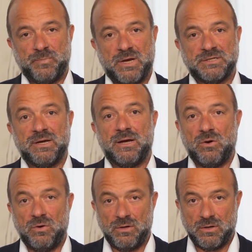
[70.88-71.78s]
as
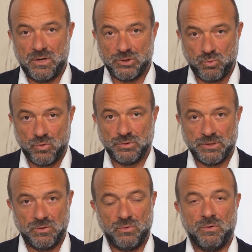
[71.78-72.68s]
a
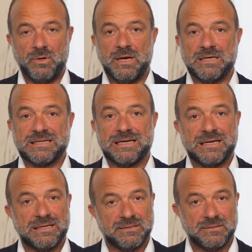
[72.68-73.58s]
squatter or as
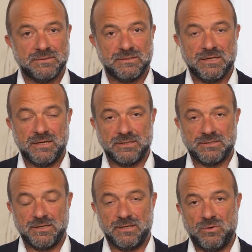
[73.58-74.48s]
a
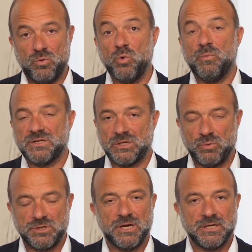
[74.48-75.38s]
ocupas, as
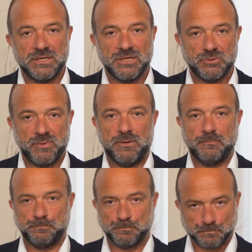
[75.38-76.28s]
we say in Spain.
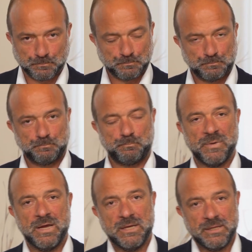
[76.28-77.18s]

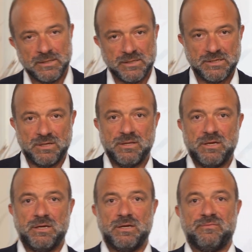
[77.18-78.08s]
The second
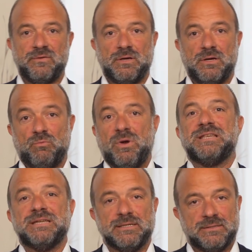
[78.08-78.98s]
thing, if
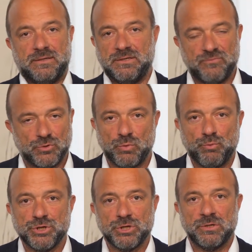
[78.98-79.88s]
renting is for
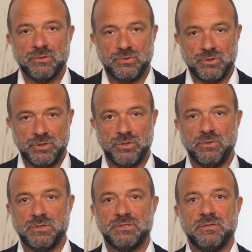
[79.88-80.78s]
some reason to
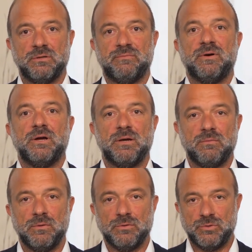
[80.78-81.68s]
you is not
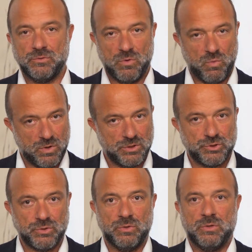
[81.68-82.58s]
viable, you don't
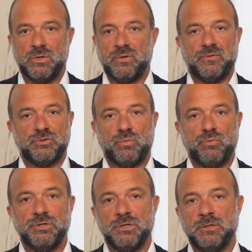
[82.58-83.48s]
want to for
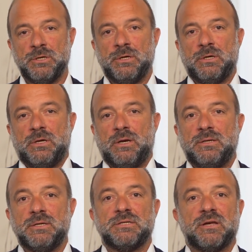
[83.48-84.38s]
some reason,
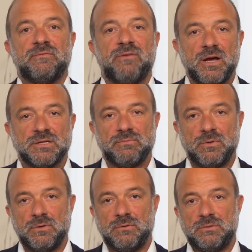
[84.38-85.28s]
it is
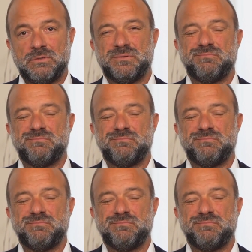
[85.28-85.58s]
advisable